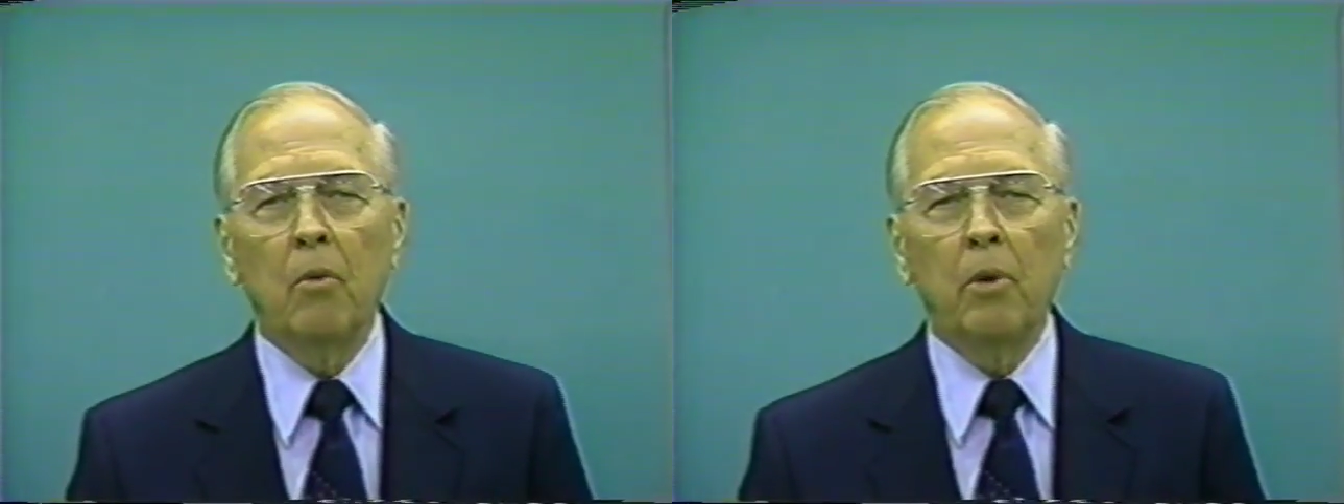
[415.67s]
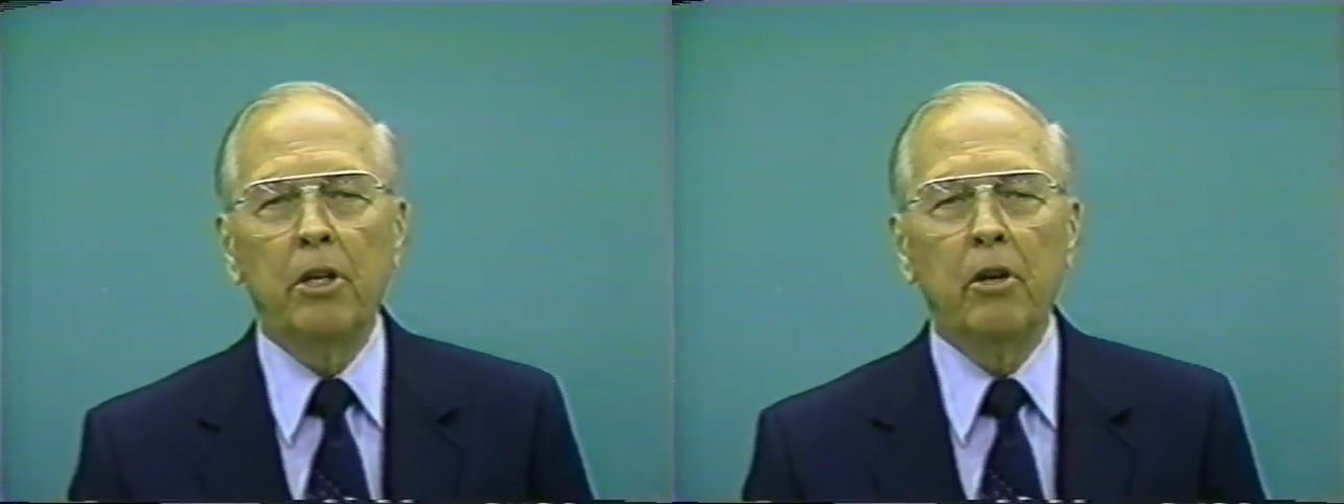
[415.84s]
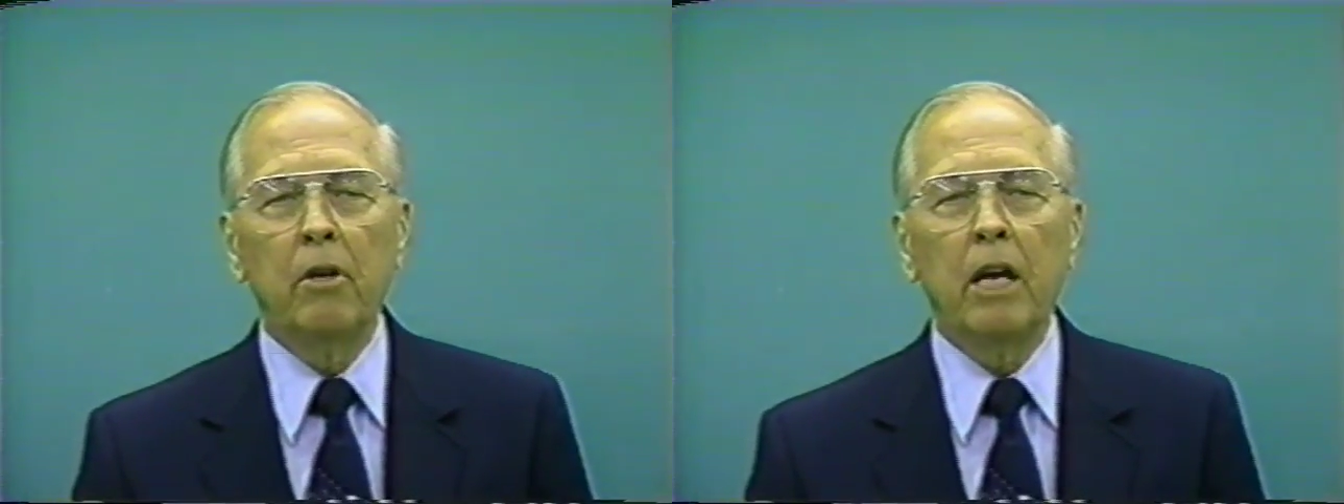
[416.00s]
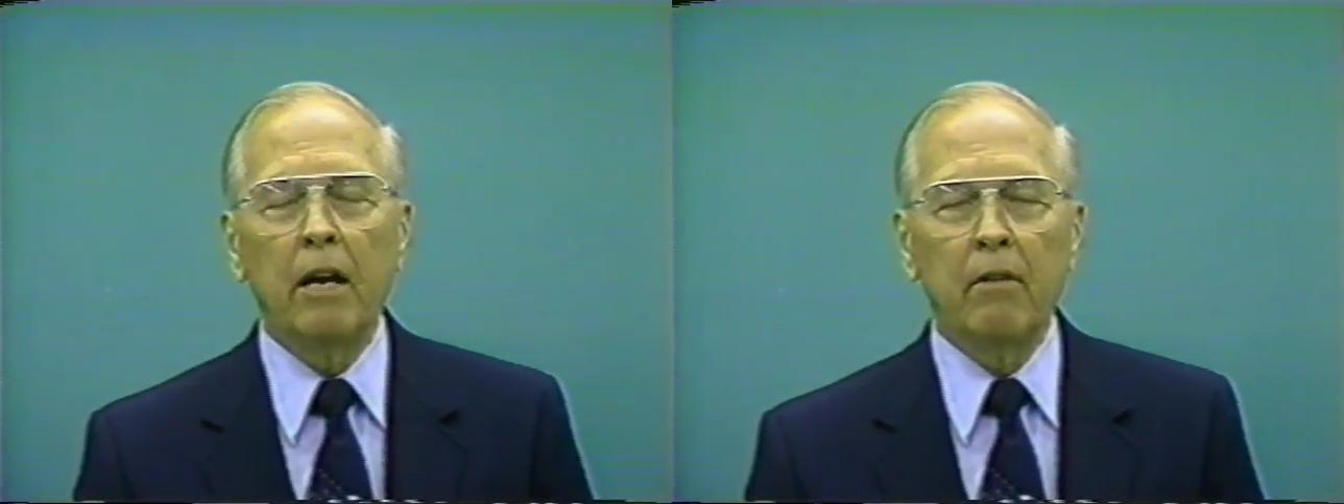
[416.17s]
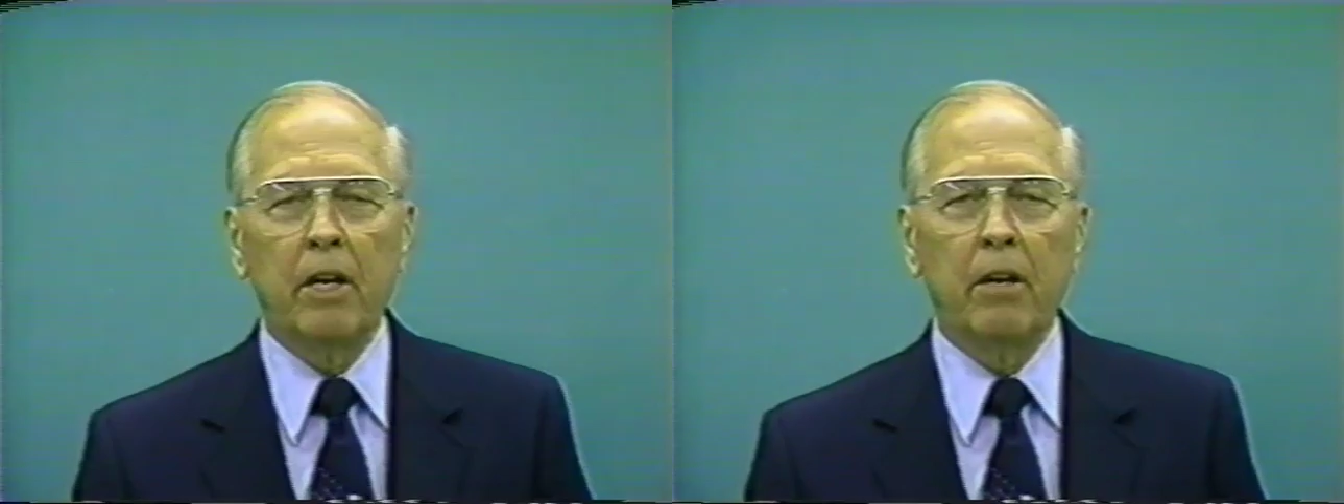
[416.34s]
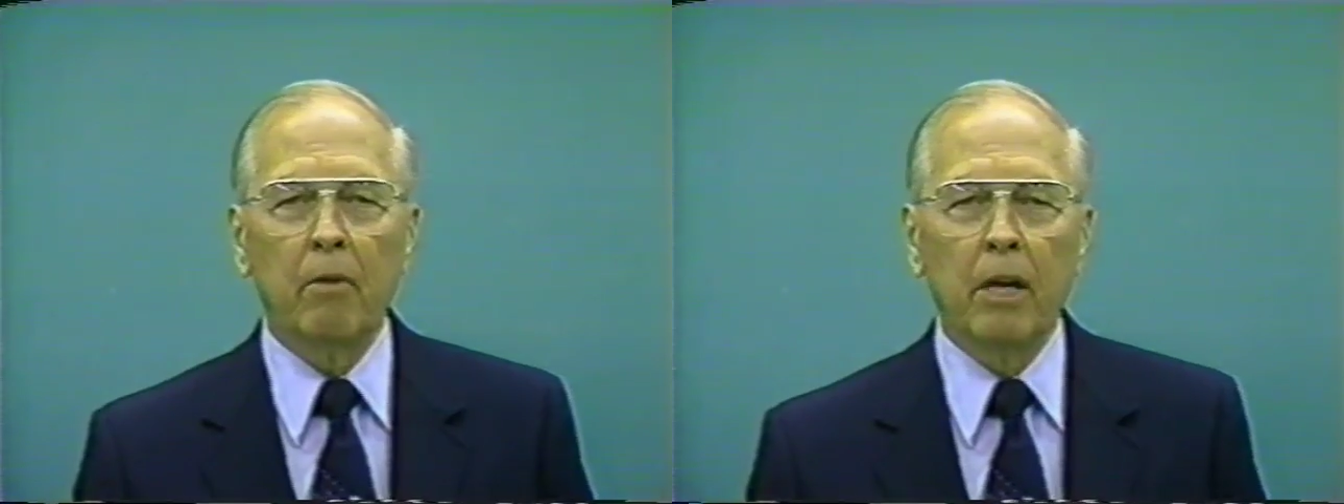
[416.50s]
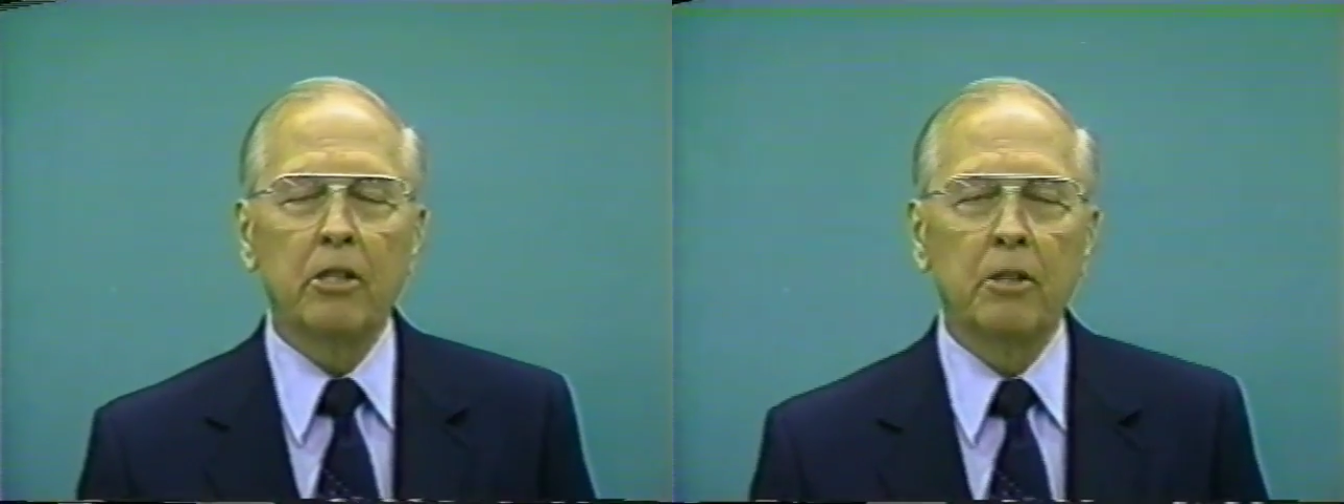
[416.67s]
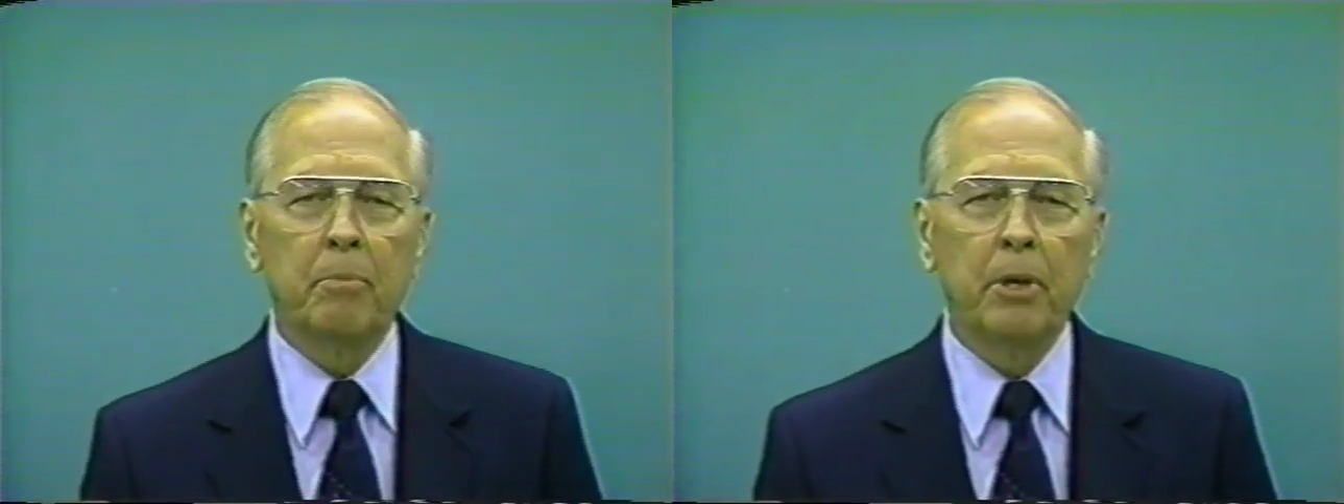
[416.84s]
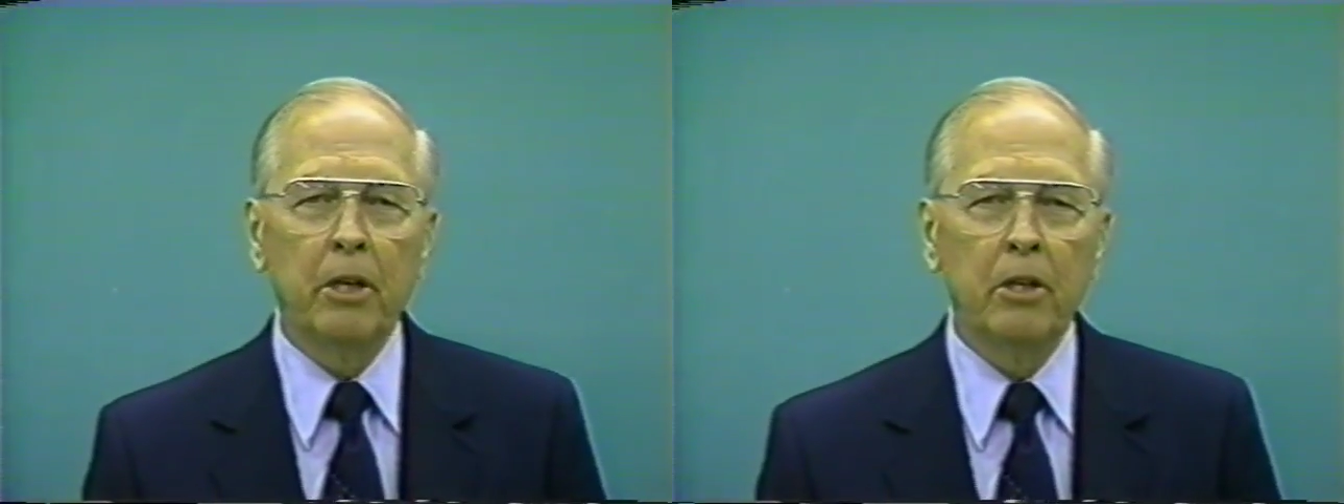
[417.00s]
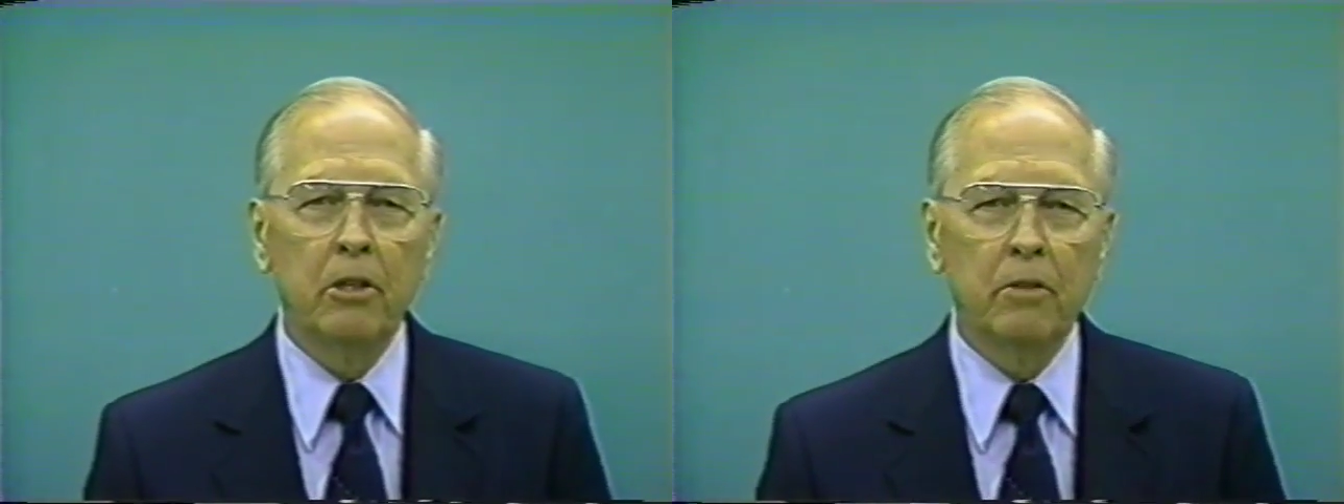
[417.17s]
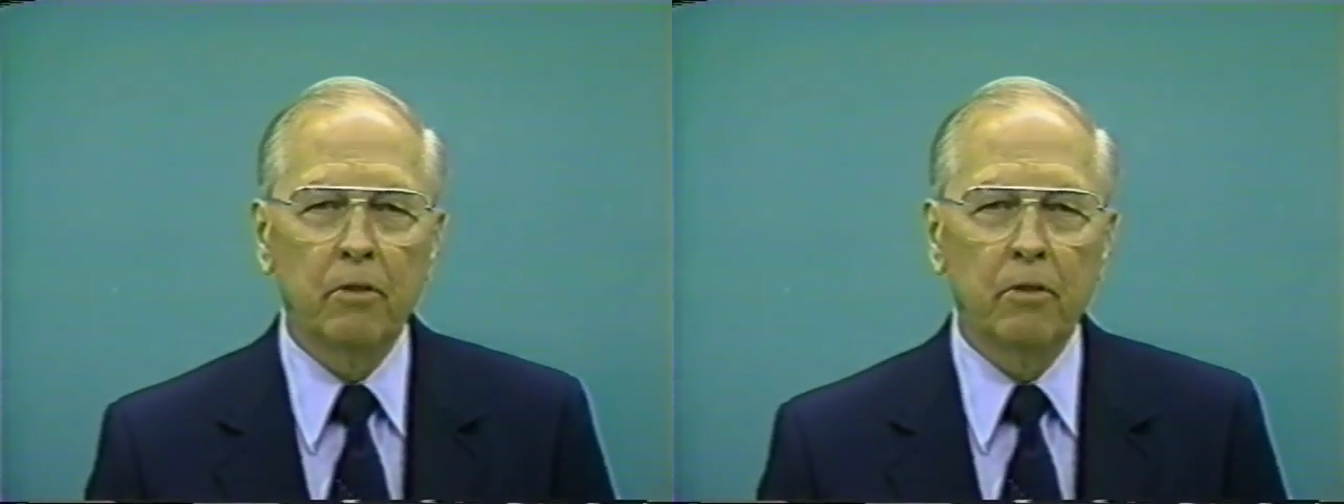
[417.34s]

We don't have any recipes